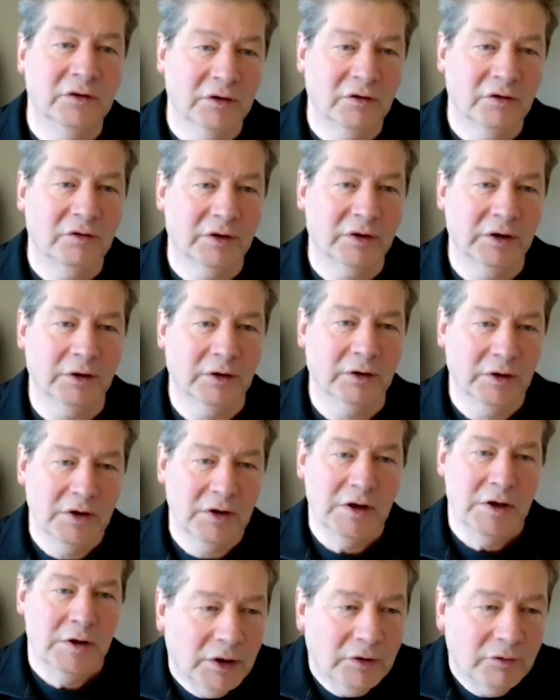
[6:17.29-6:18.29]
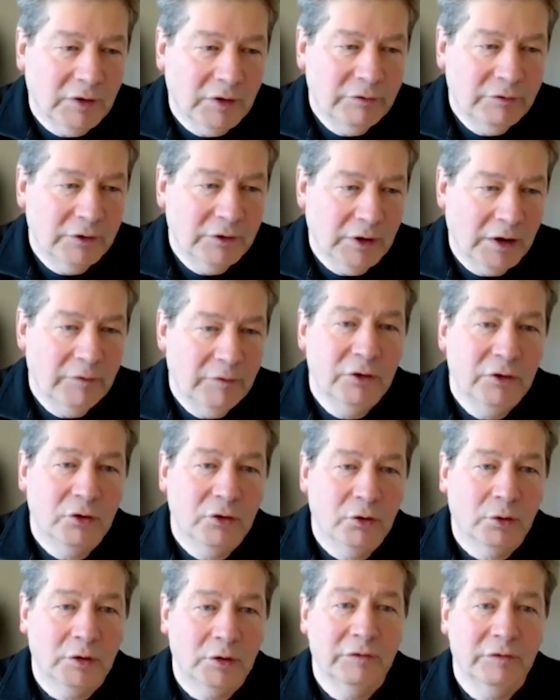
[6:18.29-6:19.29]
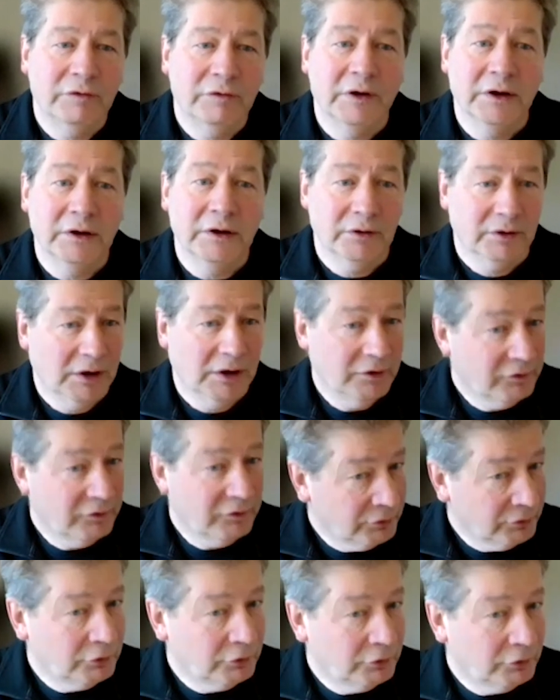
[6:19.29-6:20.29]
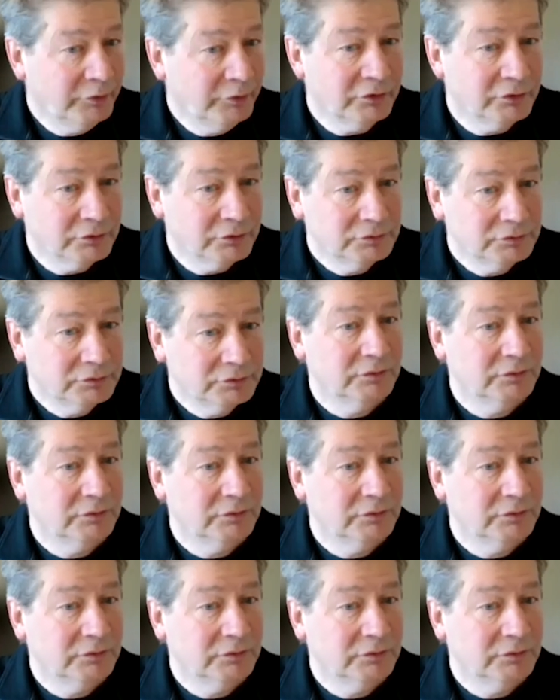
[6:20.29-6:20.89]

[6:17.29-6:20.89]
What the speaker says: It's like if you qualify, it's non-optional,